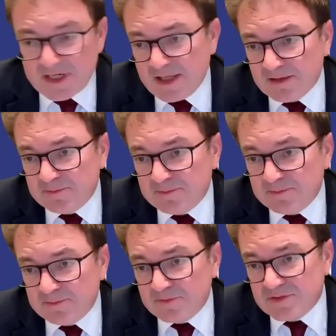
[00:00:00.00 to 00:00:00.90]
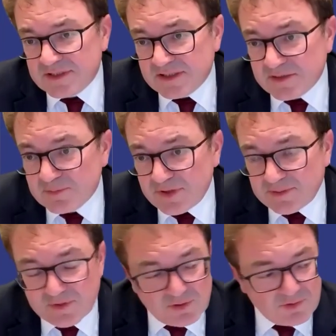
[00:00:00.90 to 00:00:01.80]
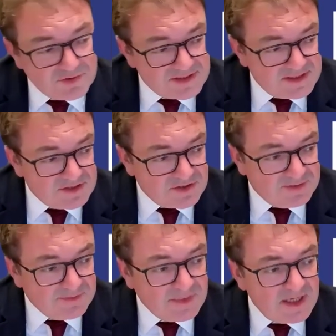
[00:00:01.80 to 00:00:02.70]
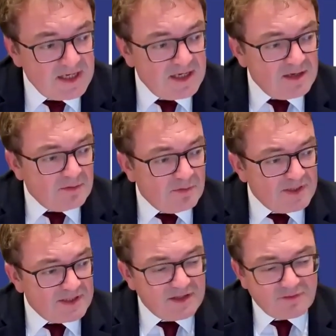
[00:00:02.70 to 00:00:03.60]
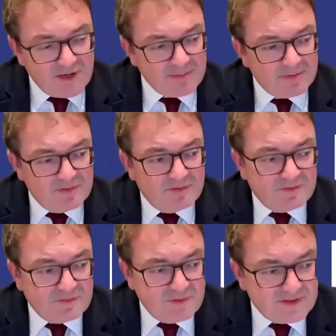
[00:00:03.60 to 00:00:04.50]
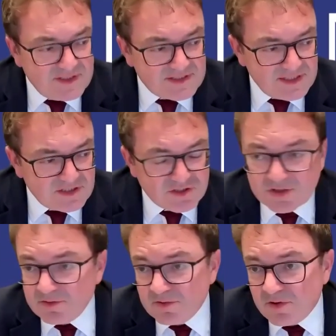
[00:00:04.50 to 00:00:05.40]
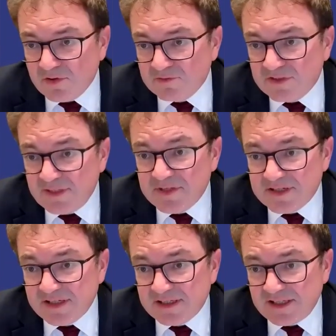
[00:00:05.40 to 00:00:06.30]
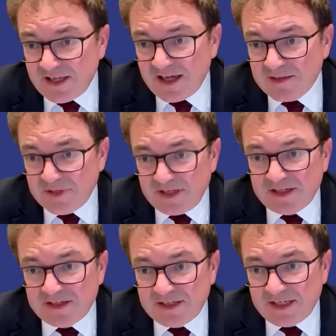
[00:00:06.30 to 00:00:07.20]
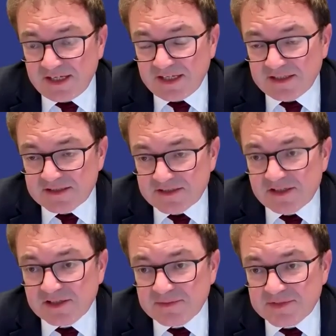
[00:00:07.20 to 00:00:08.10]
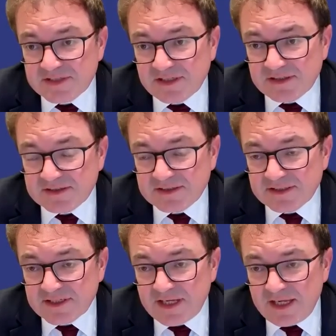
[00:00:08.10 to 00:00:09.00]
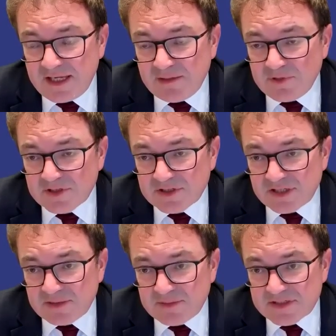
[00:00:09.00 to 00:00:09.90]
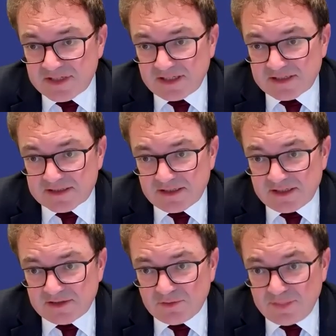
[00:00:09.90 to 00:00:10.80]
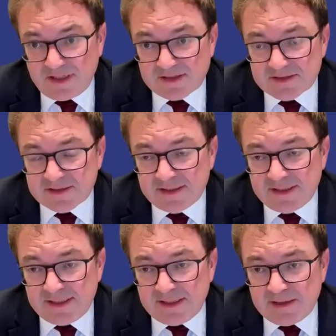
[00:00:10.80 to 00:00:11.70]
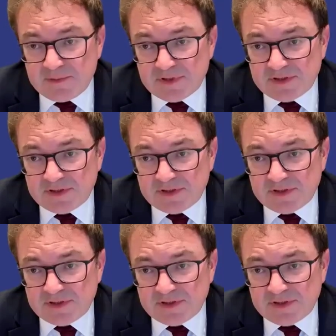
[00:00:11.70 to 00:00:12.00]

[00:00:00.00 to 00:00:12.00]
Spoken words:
Petrodel, which was a Supreme Court decision, where they grappled with this issue of limited liability and the circumstances in which it can be set aside or pierced.